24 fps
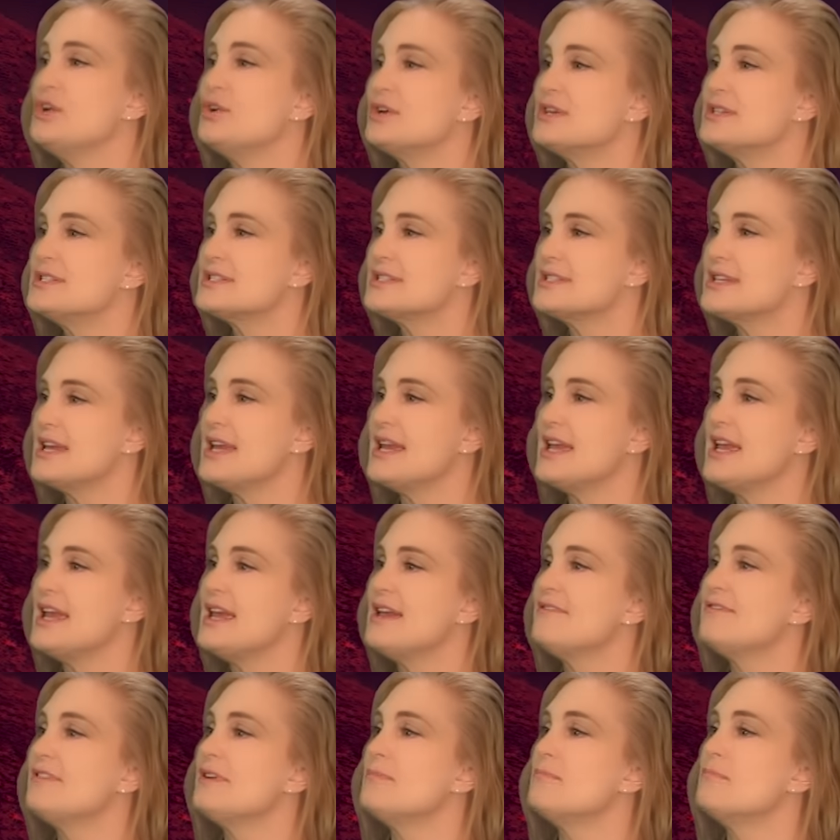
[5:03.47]
you can see
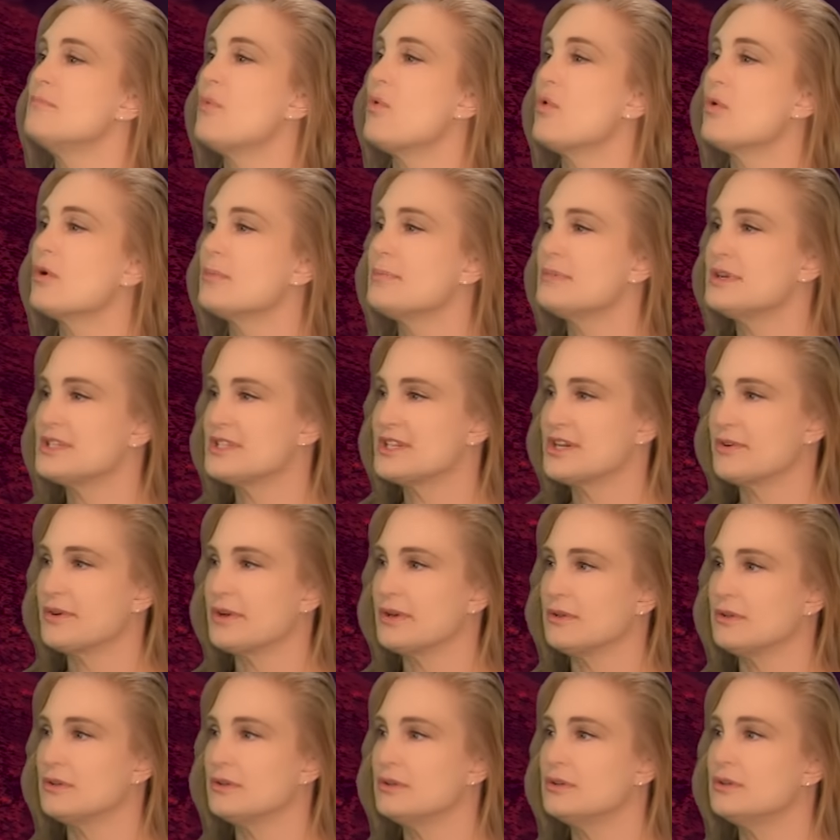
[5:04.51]
even more
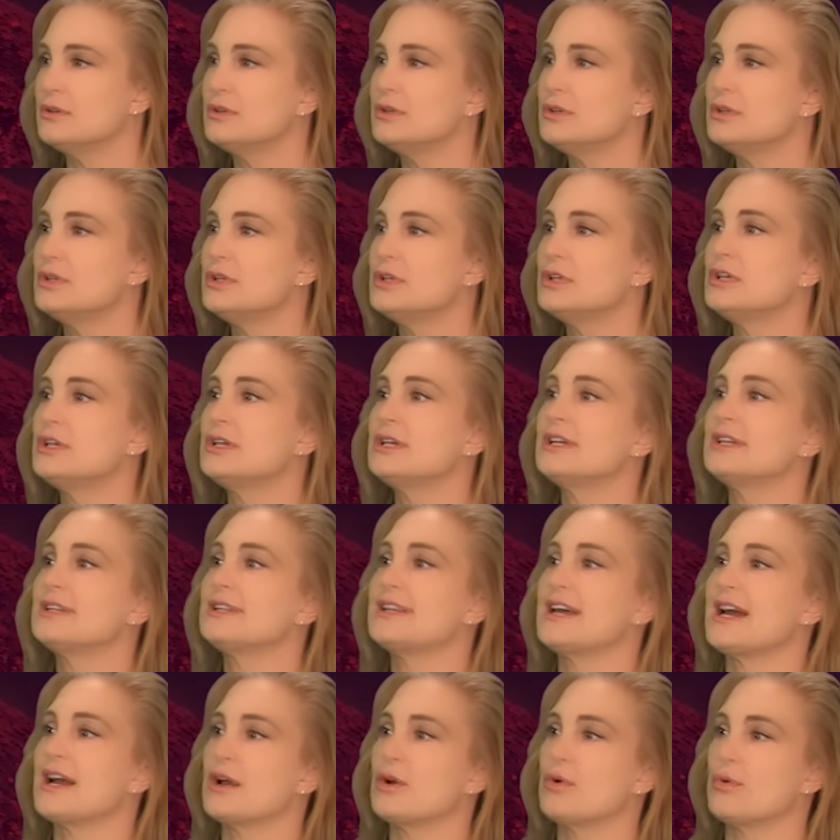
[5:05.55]
material. Look at
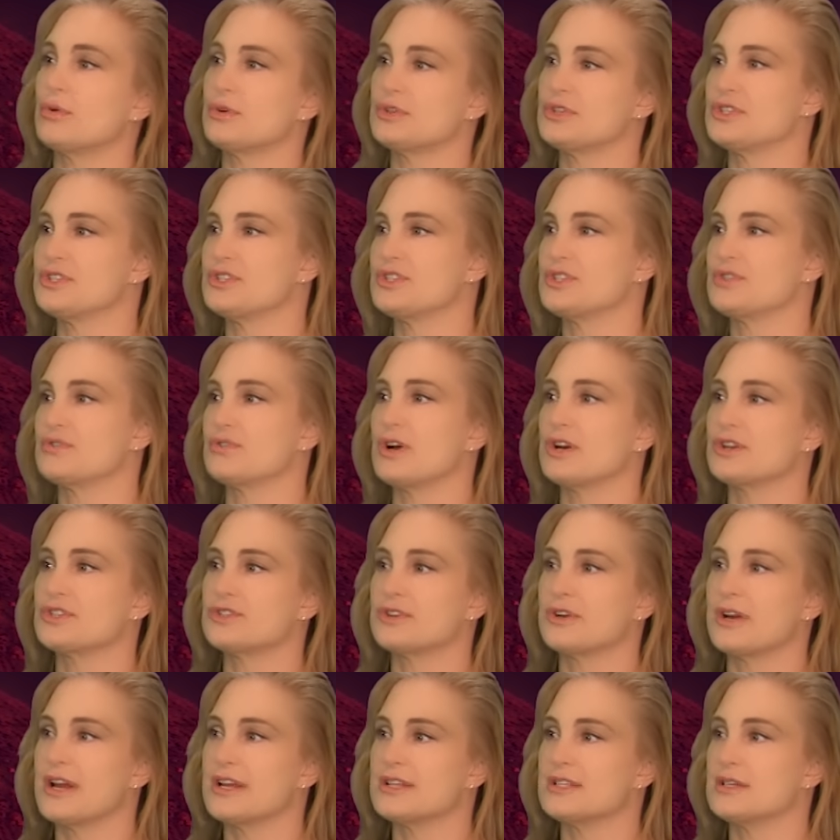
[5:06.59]
that gorgeous
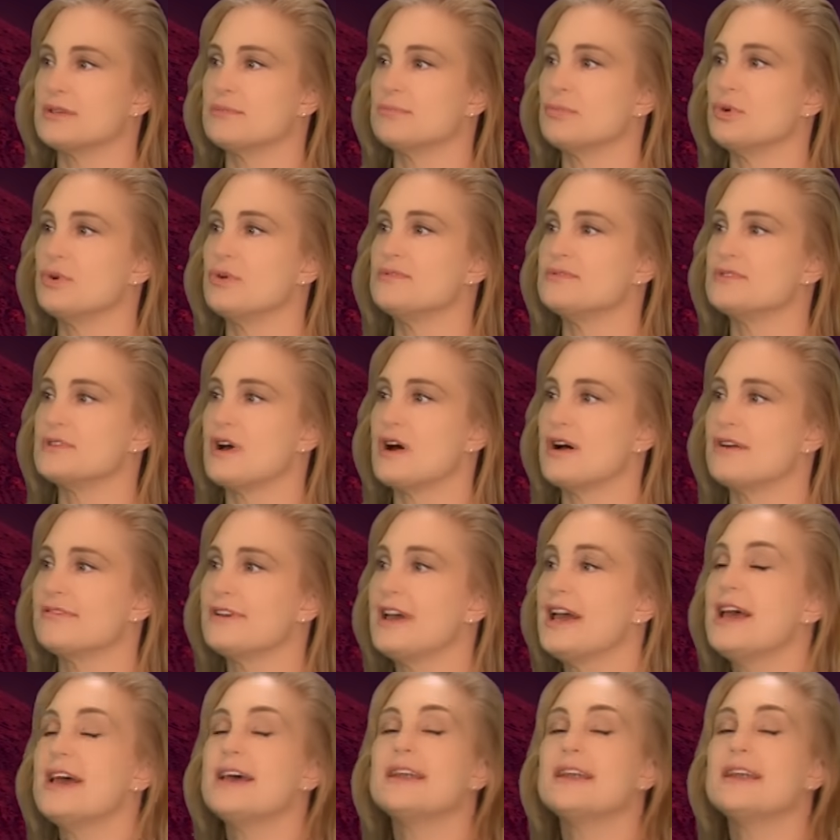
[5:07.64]
structure as it moves off.